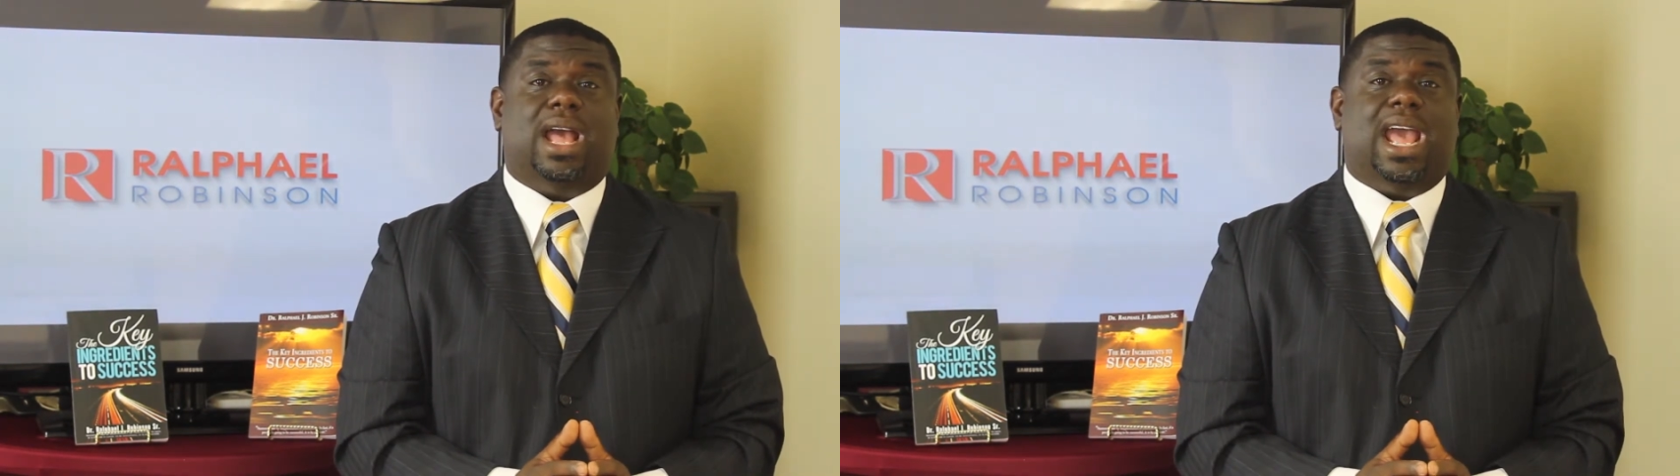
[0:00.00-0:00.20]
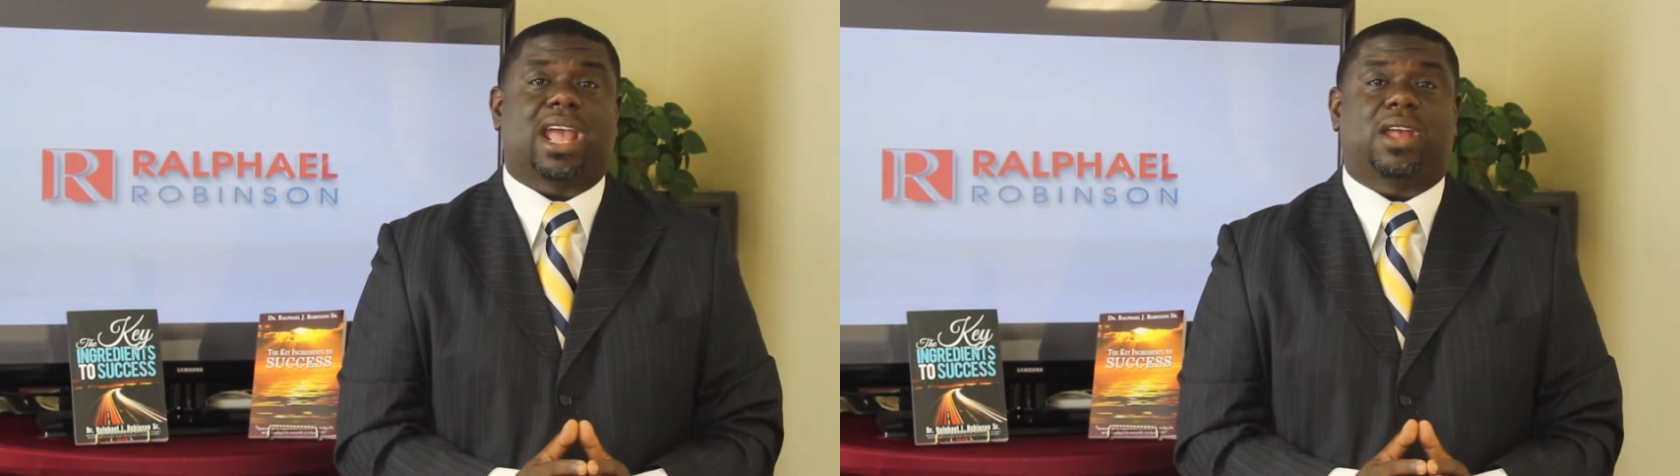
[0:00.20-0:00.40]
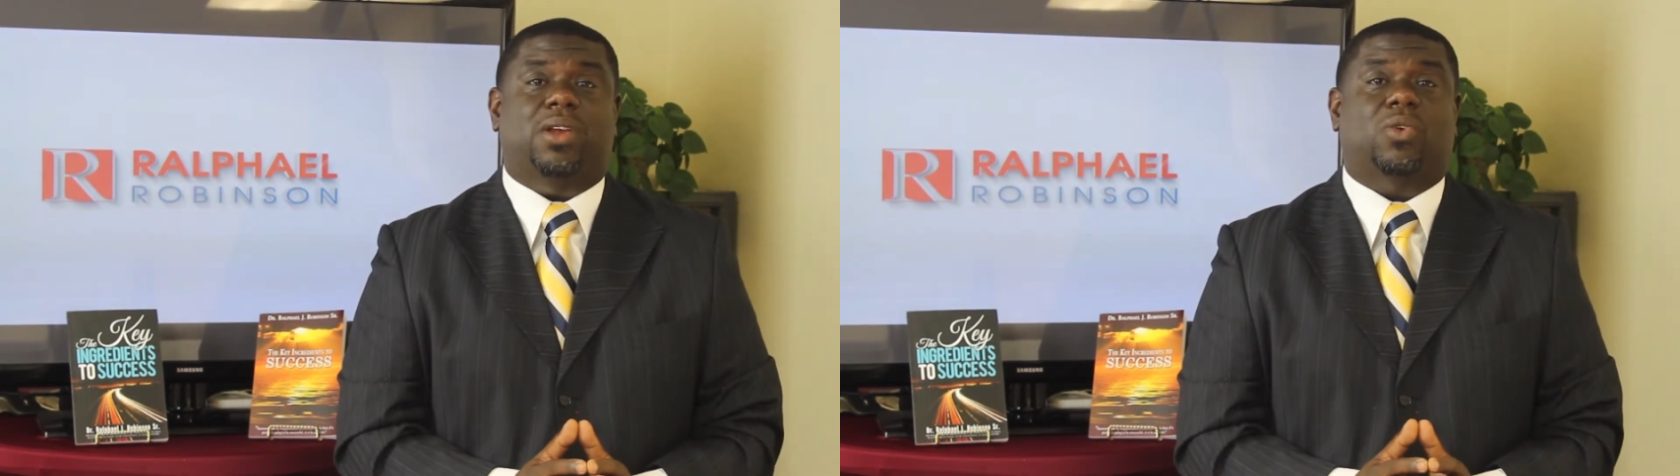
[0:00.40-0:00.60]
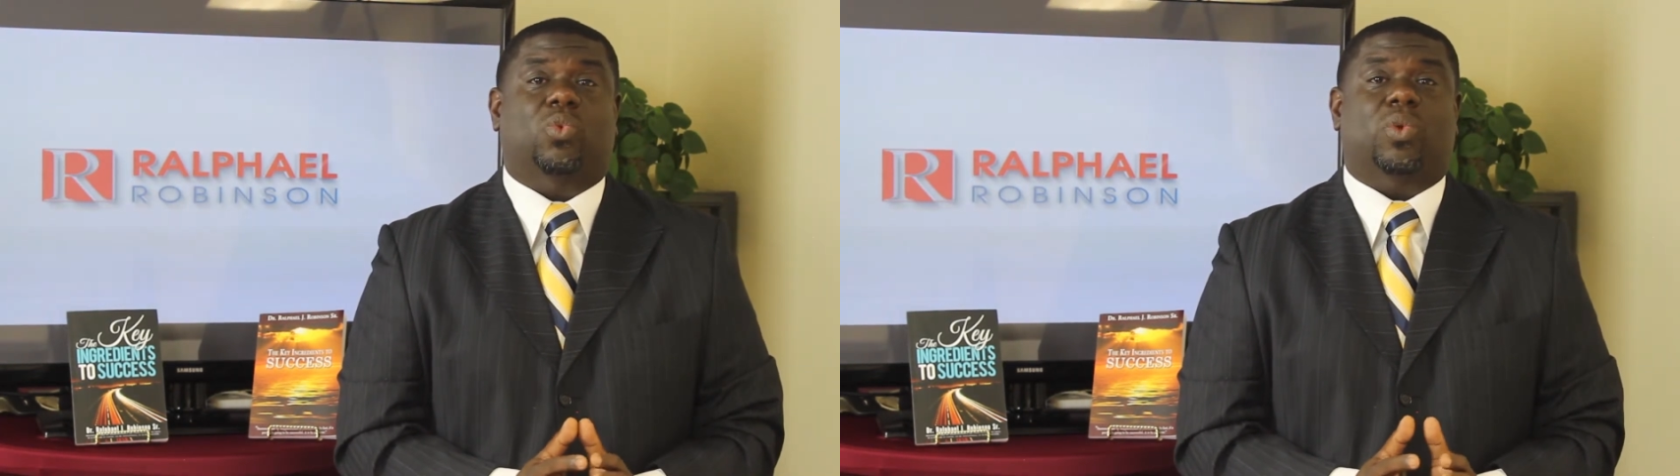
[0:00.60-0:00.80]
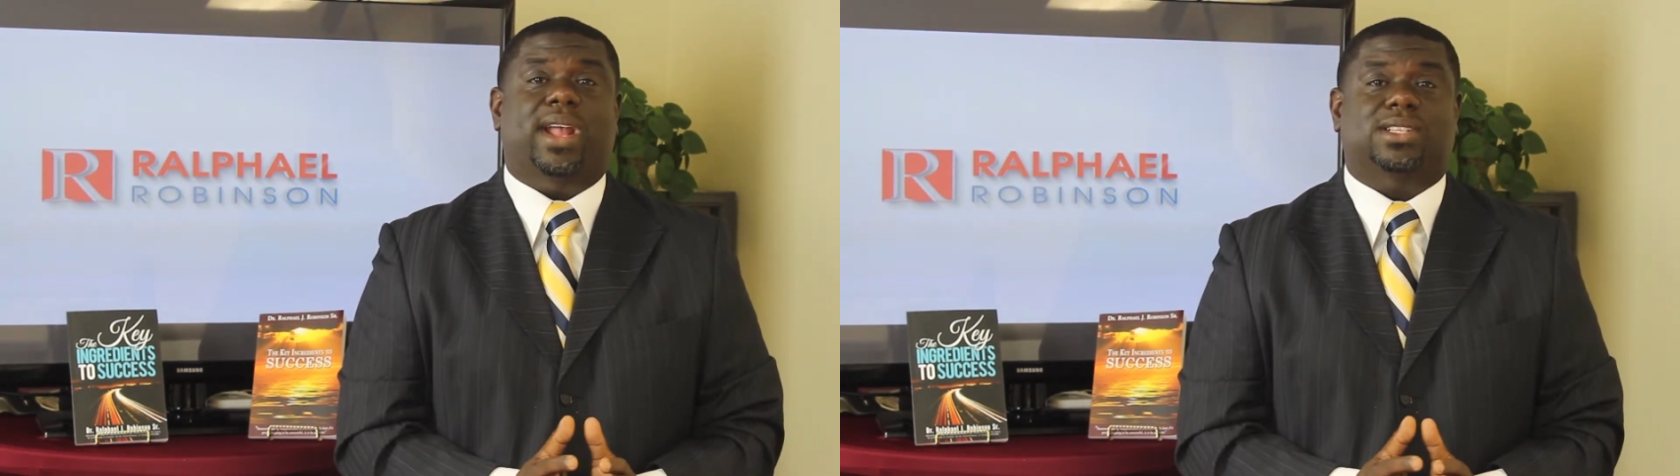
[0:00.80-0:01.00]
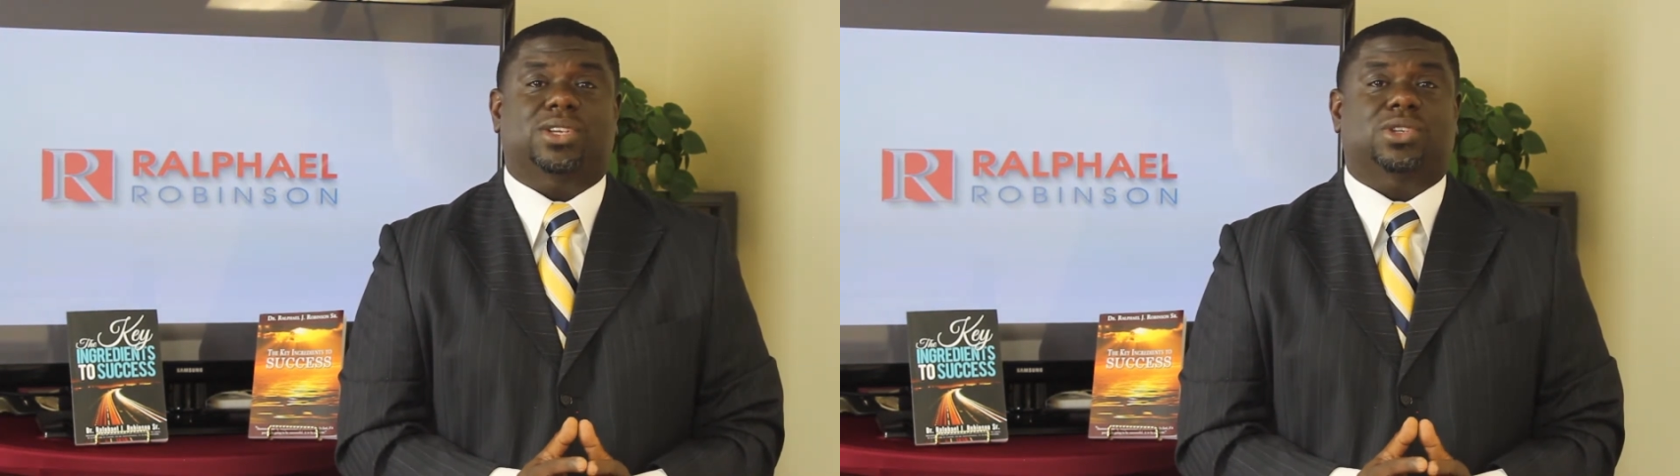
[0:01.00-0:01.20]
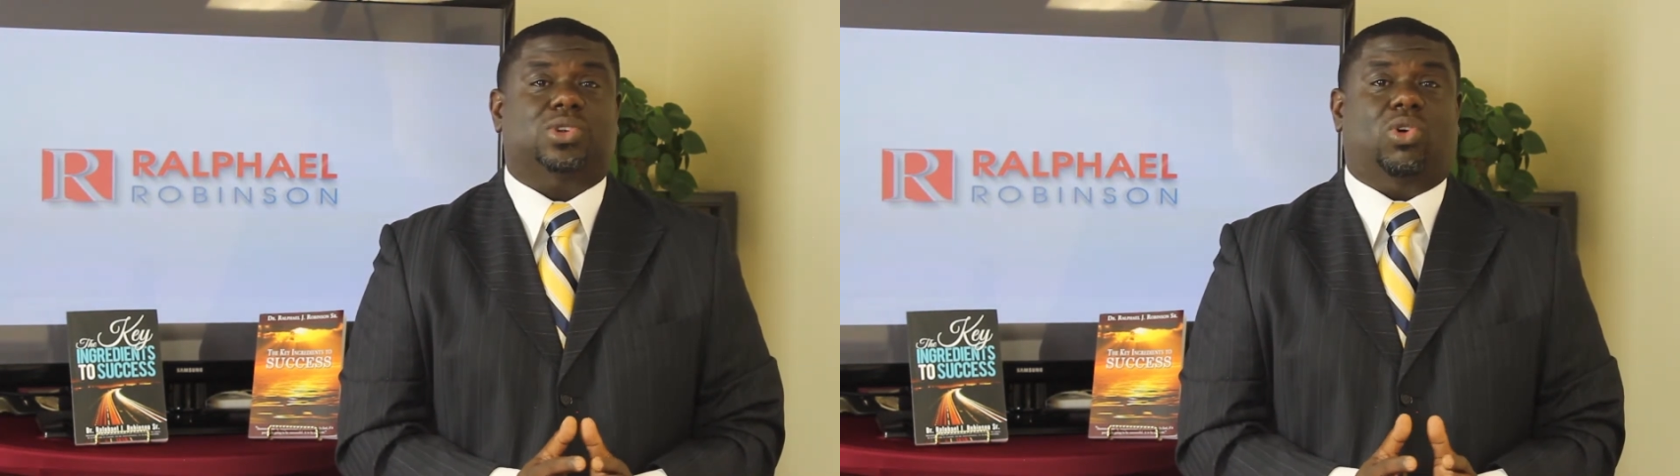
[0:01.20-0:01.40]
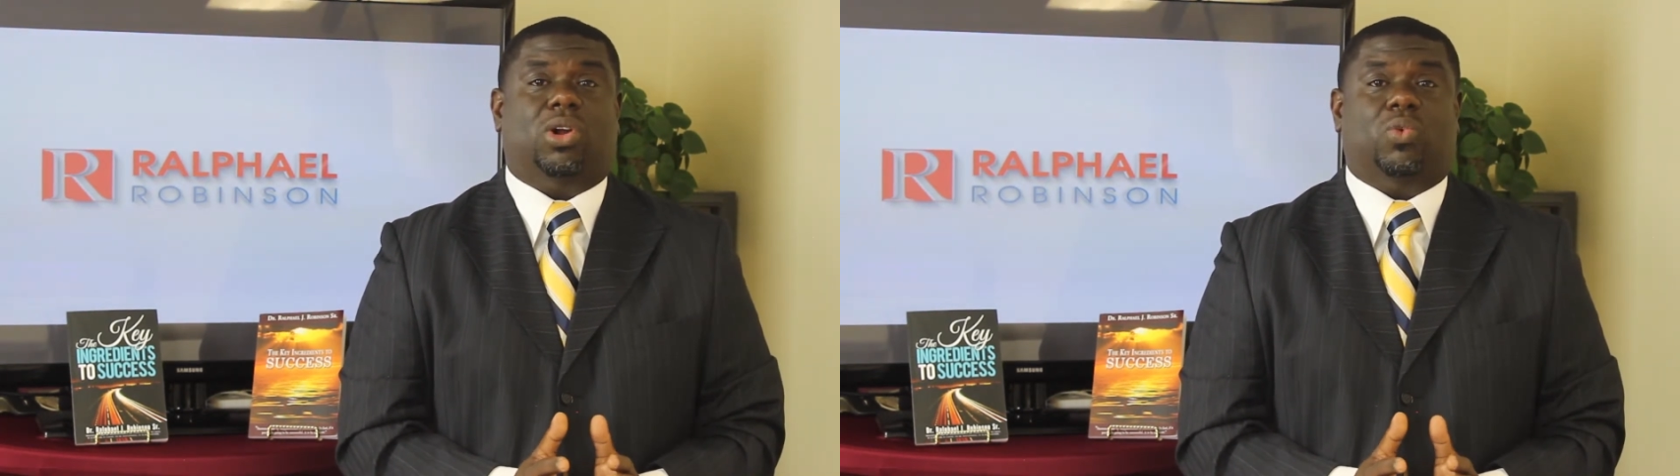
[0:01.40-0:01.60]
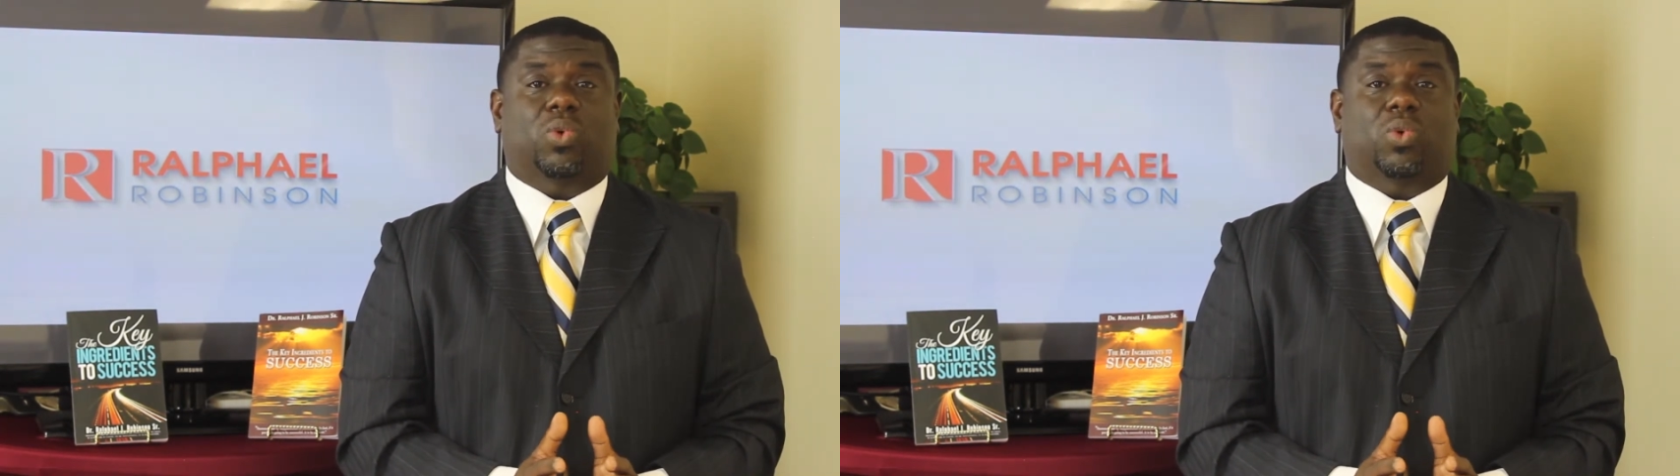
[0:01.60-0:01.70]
a racer's or a